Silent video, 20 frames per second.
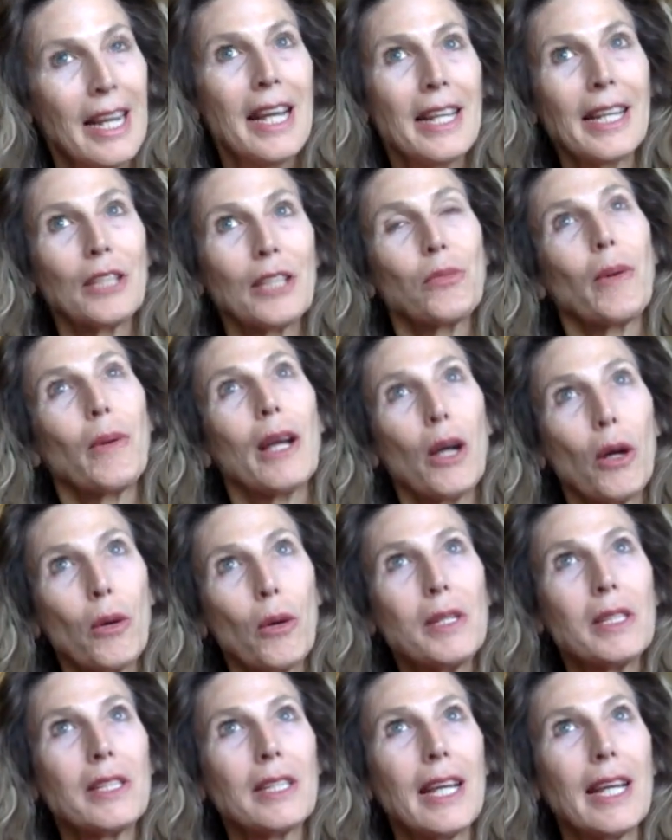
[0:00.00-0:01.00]
That's why I
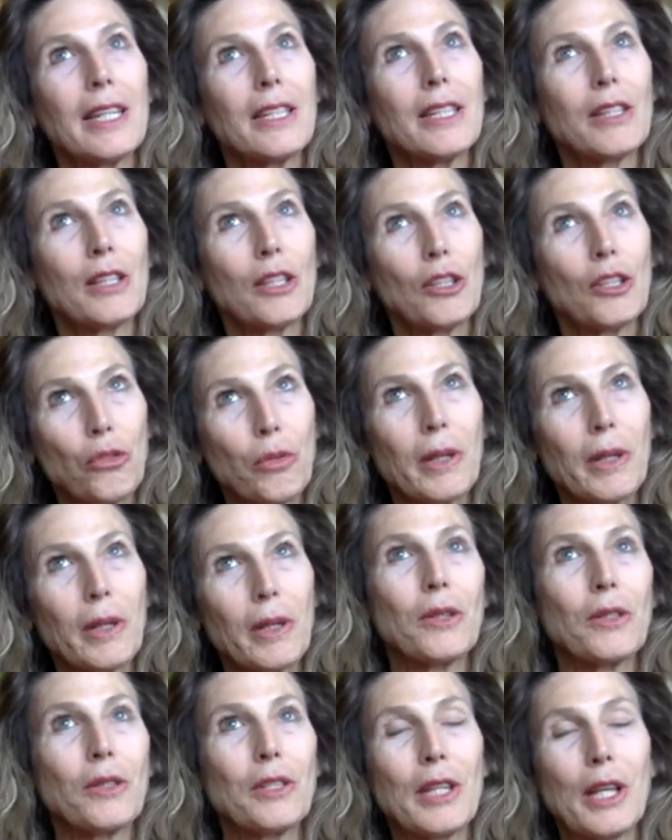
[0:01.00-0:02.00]
always say it's the
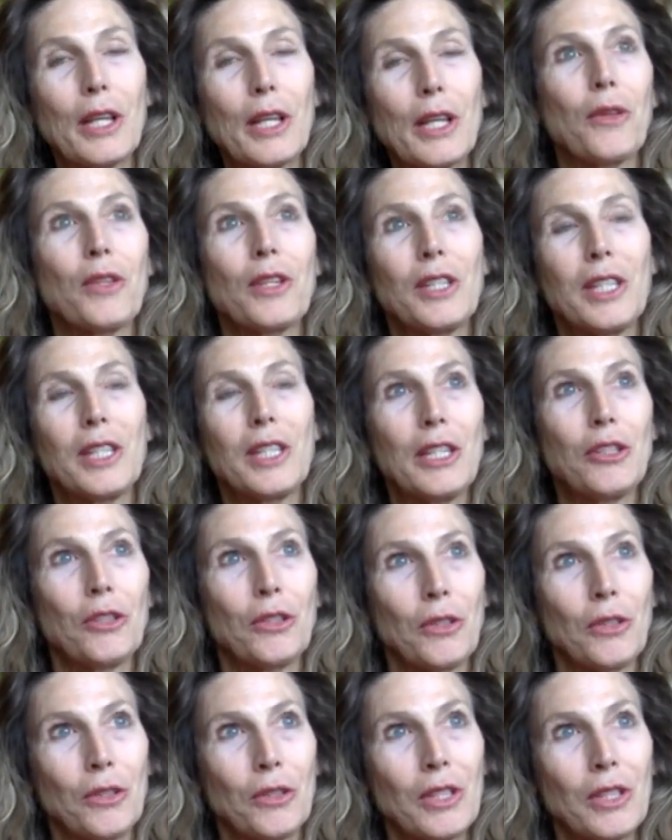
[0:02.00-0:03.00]
triggers that are the
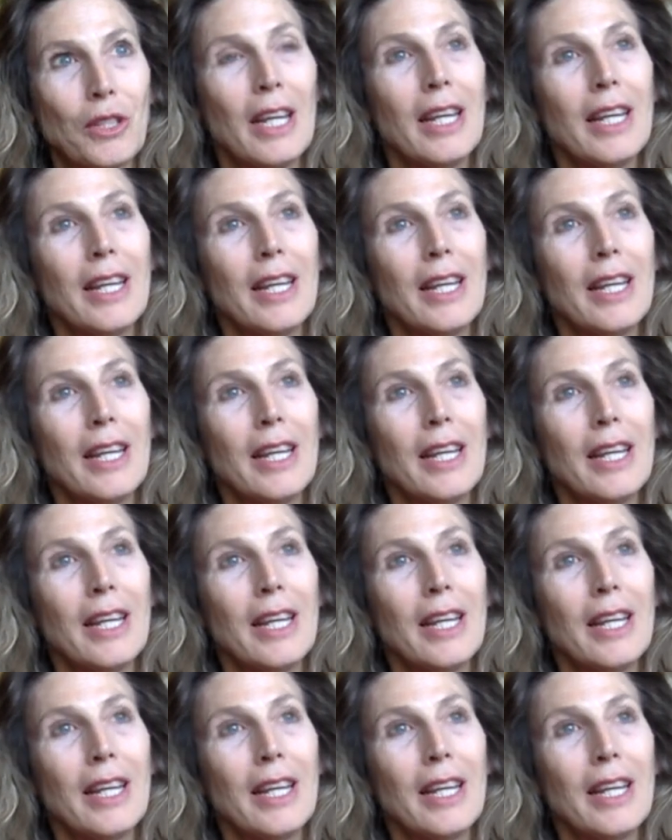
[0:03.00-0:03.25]
teachers.